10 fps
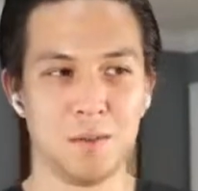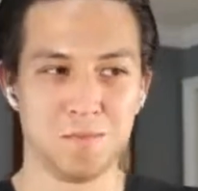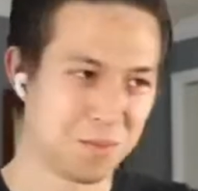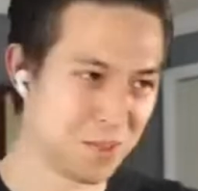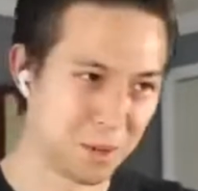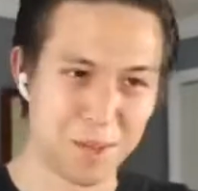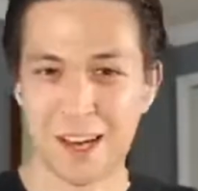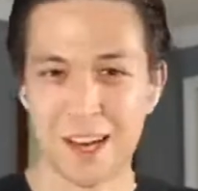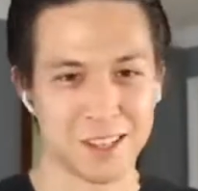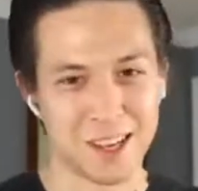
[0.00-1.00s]
Some of the
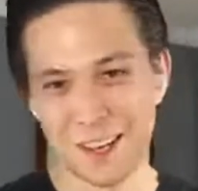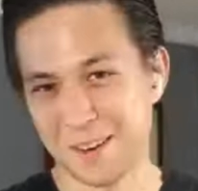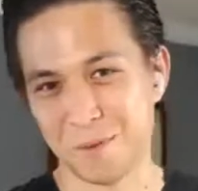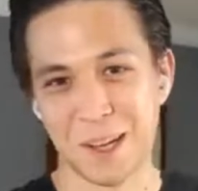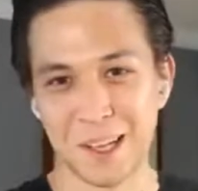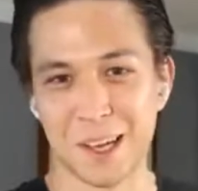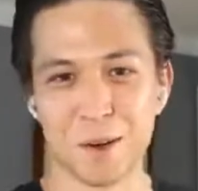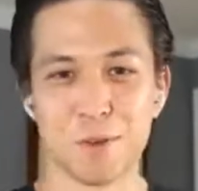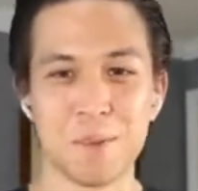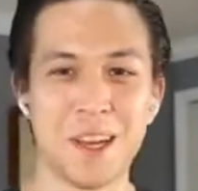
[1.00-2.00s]
guys got relegated
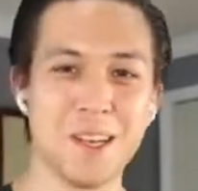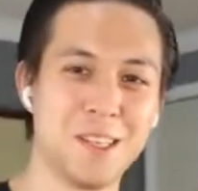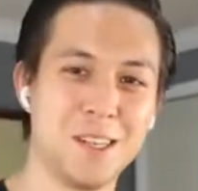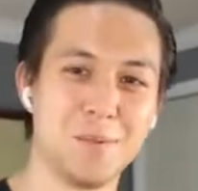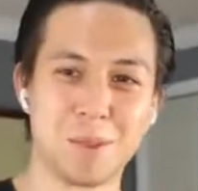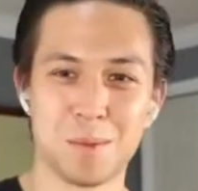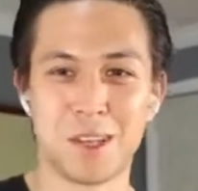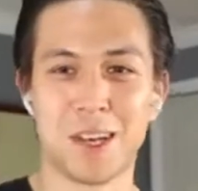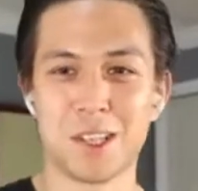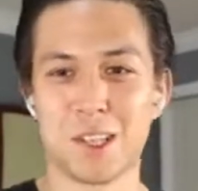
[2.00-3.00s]
from the A team. Some of the
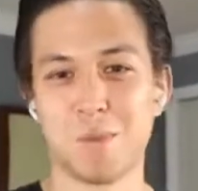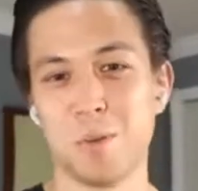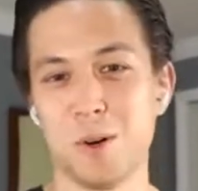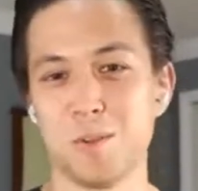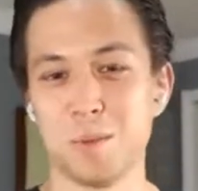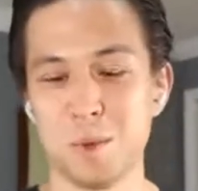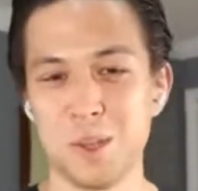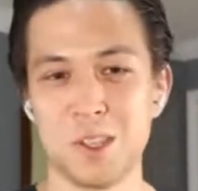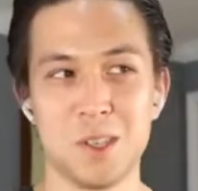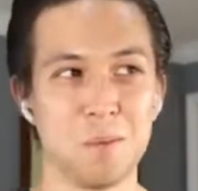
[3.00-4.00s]
guys got promoted from the
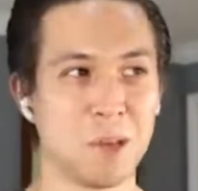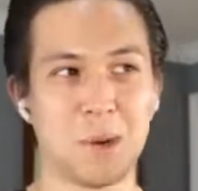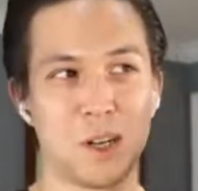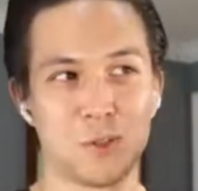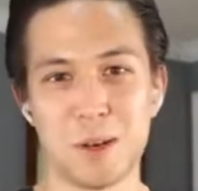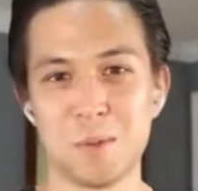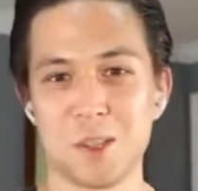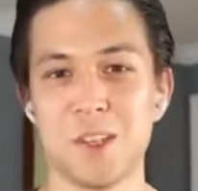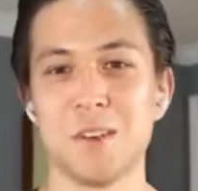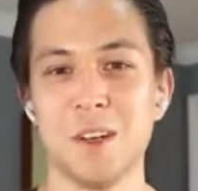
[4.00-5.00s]
B team, like Miles
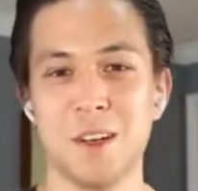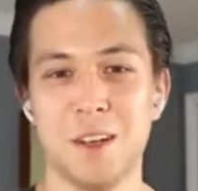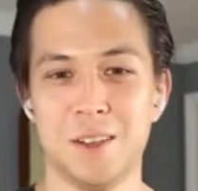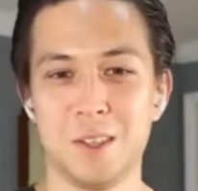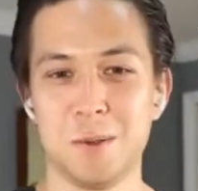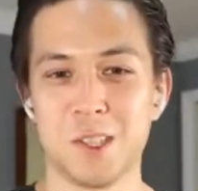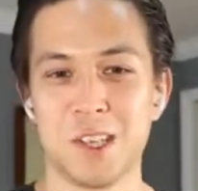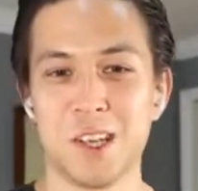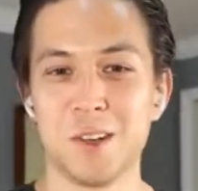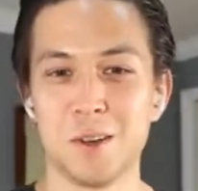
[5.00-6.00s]
Robinson, Jimmy
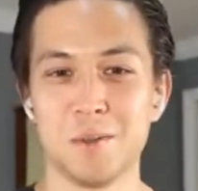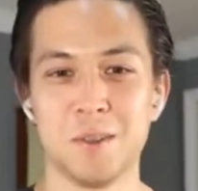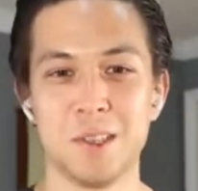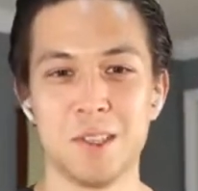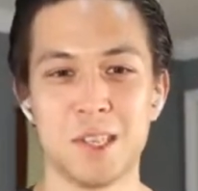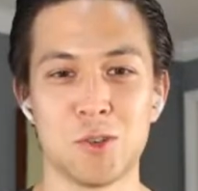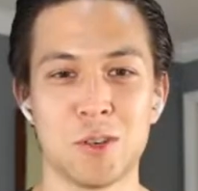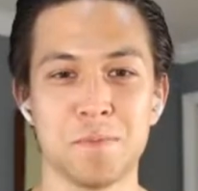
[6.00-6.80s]
Sando, etc.